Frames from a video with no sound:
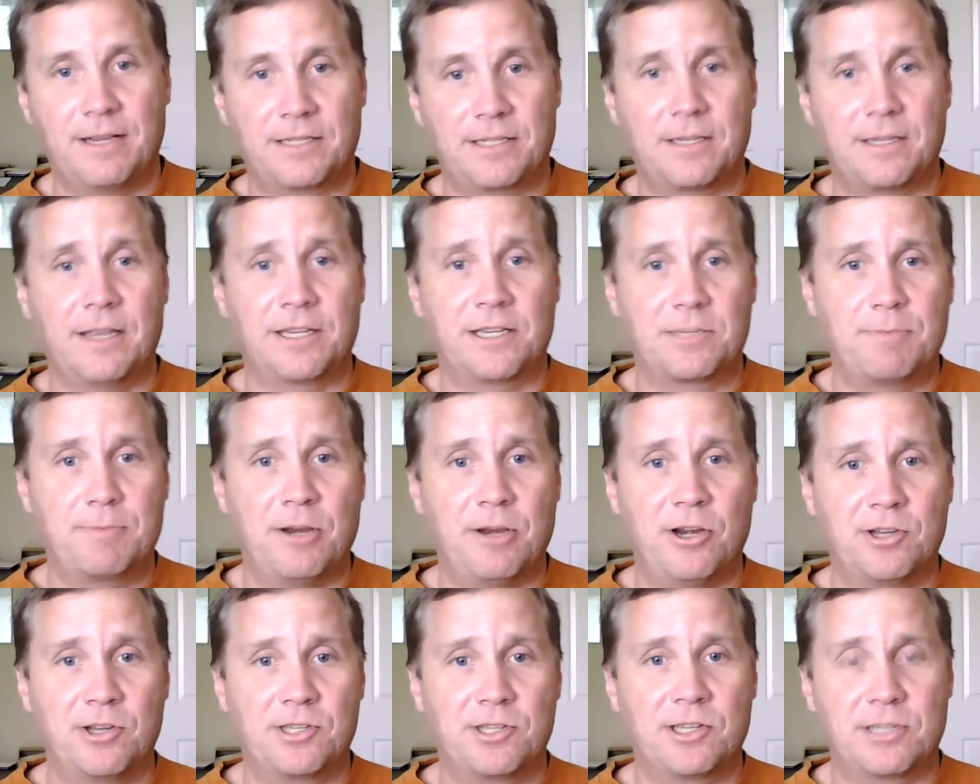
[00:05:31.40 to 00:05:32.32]

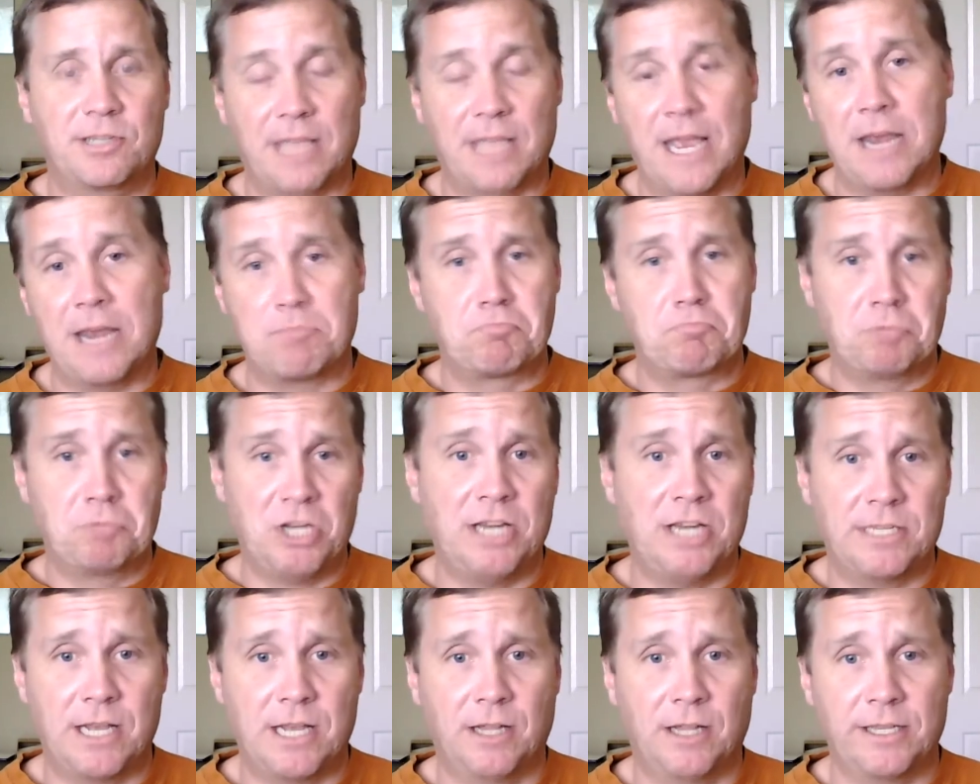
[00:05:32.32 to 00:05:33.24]
Experiences like
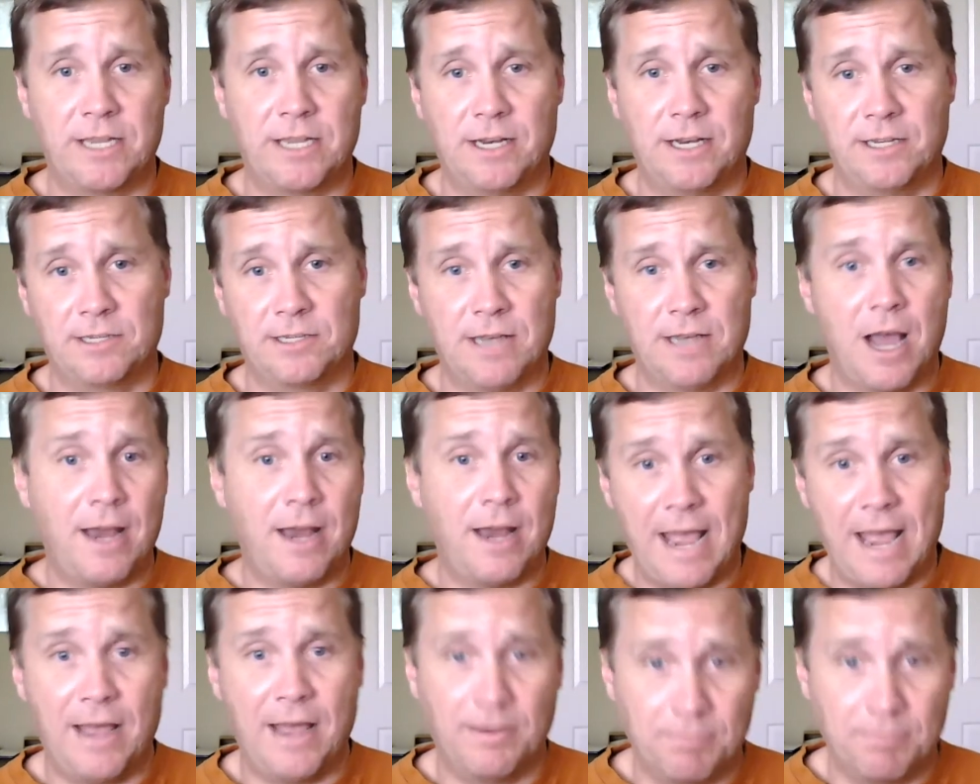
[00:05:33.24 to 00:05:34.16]
Chase Elliott has not
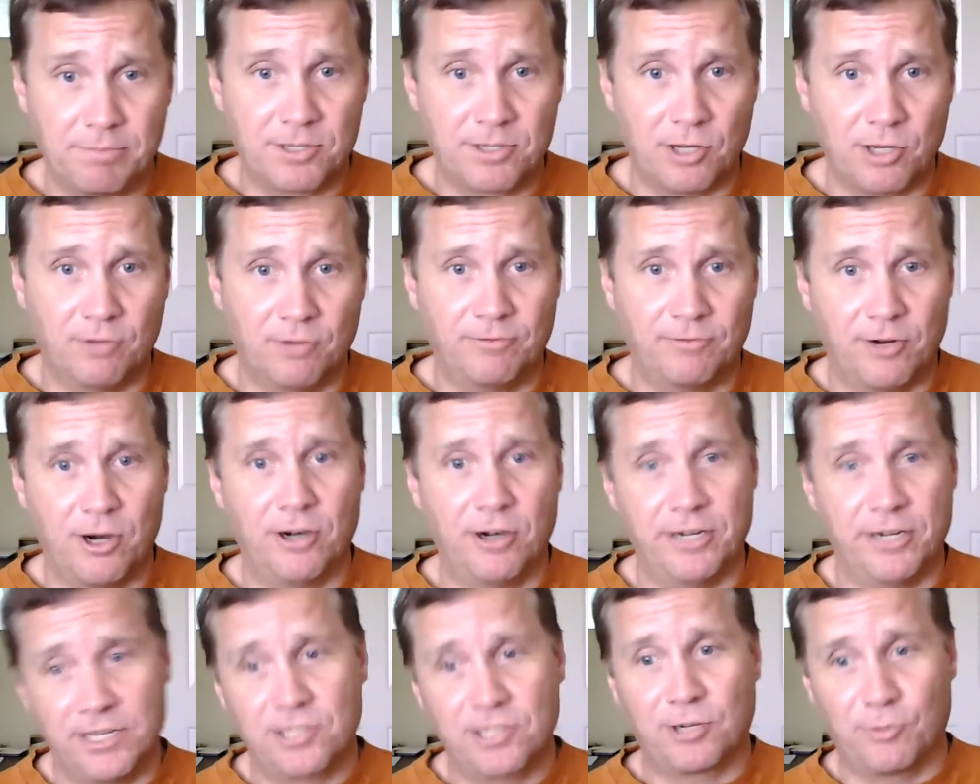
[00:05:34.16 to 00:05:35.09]
had so
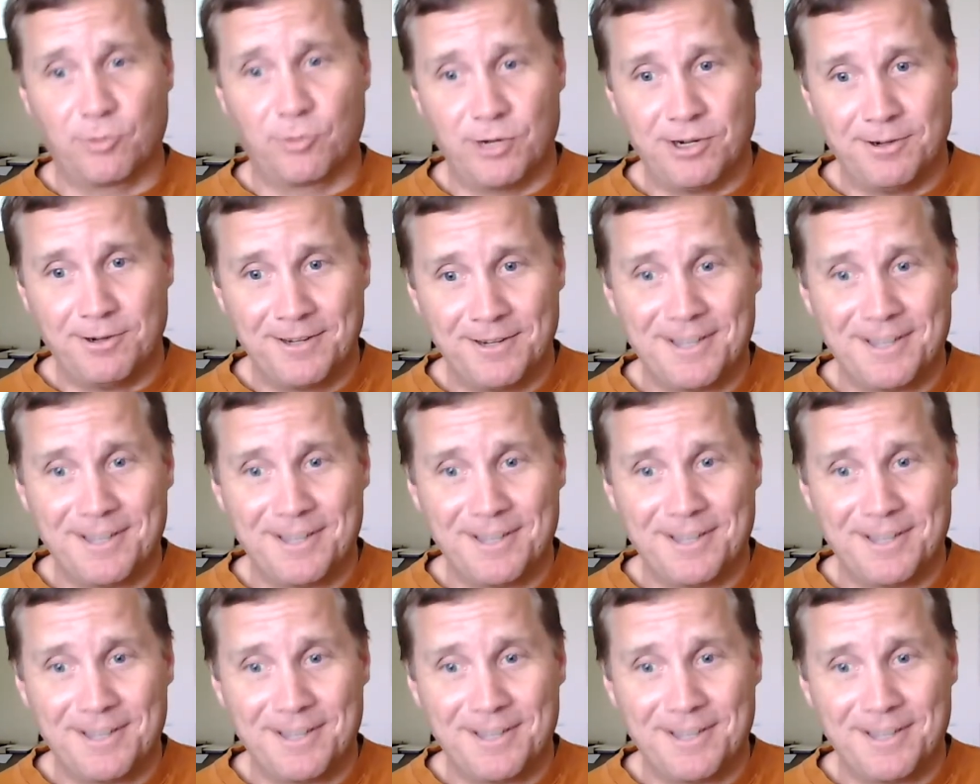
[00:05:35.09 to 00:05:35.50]
far in his career.